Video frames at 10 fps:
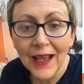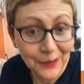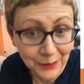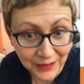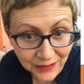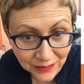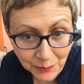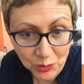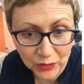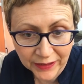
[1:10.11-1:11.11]
Anyway,
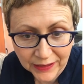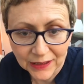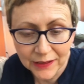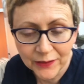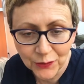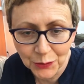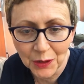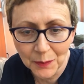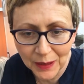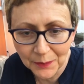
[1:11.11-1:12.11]
I'm not here to
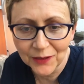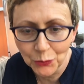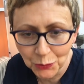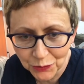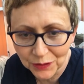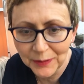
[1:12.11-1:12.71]
talk about my daughter,